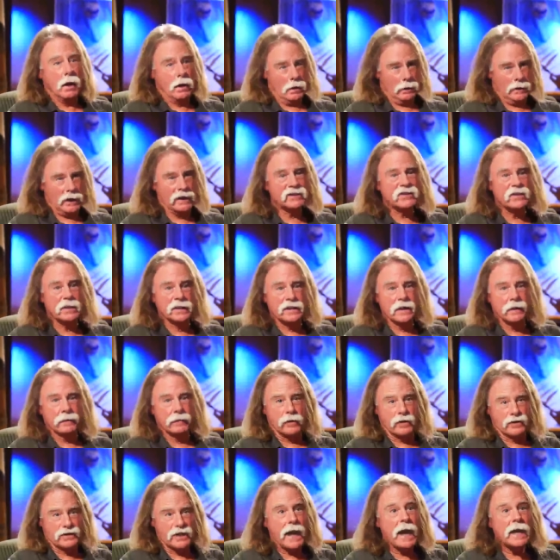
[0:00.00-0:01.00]
That's the
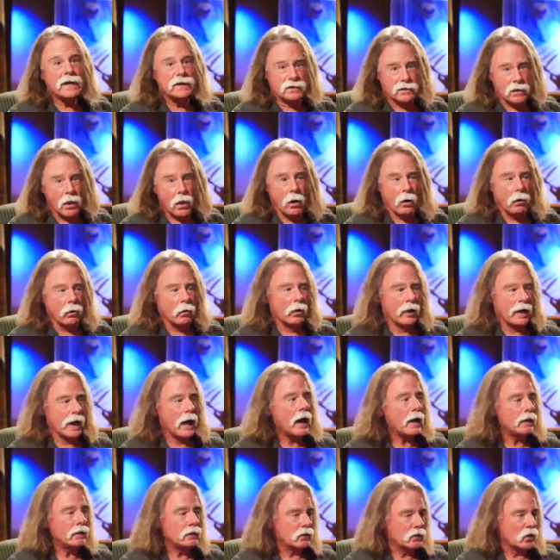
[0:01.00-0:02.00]
difference. I don't. When
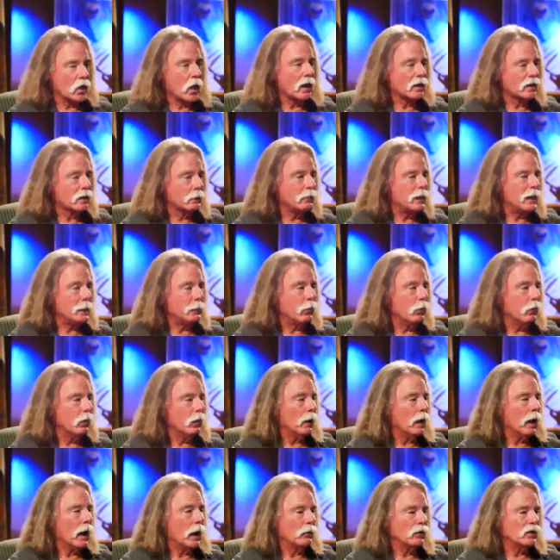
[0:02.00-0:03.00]
I talk to
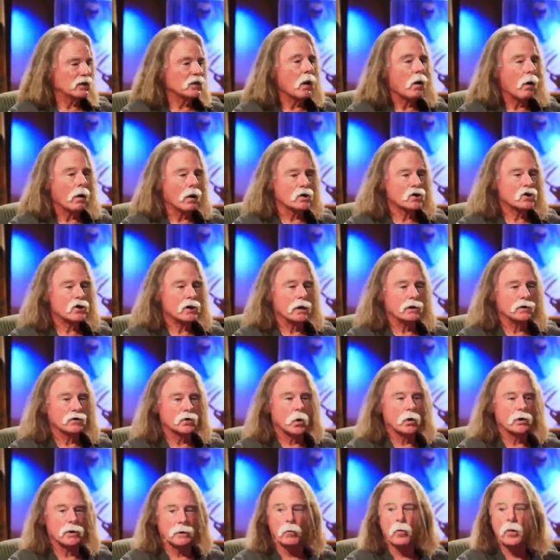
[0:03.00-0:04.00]
people, I was harsh and
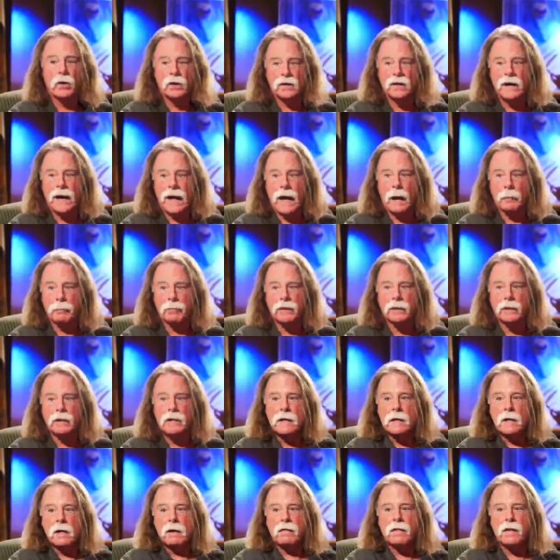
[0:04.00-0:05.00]
told them what could happen.
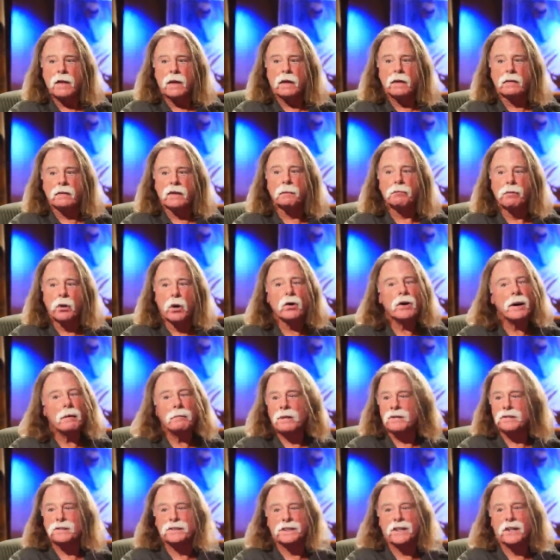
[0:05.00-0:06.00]
Yeah. The, the program
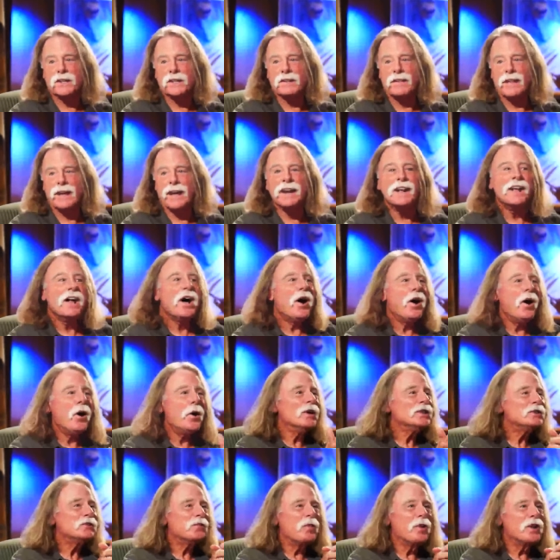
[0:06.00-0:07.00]
doesn't tell you that.
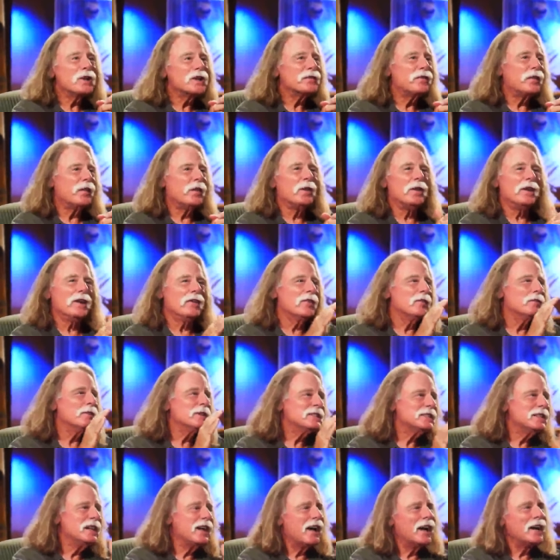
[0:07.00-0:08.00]
Oh, it's wonderful.
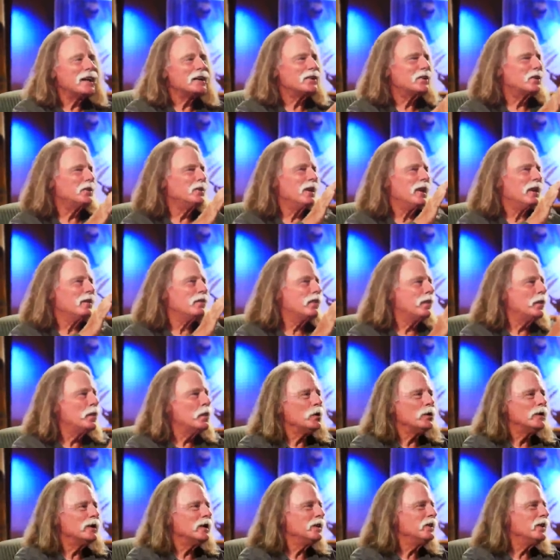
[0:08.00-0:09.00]
Everyone's nice. You have
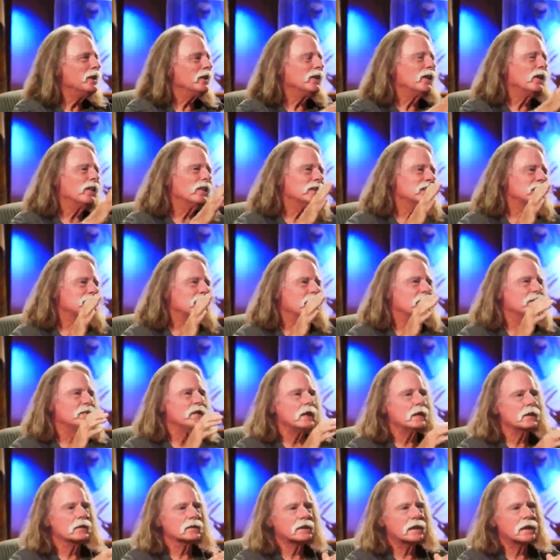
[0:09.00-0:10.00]
food and you have all this stuff.
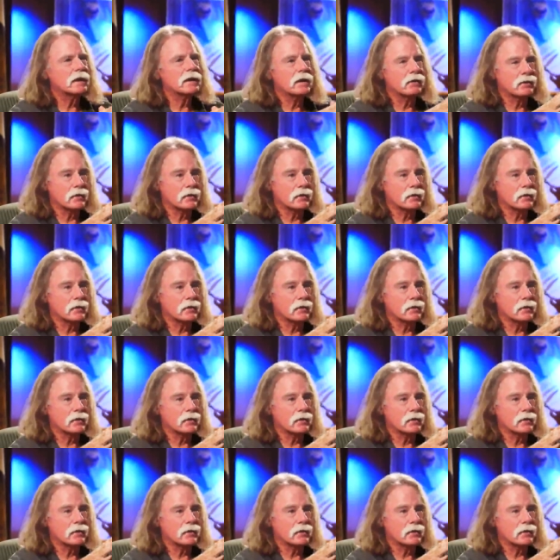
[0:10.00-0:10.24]
They don't tell you.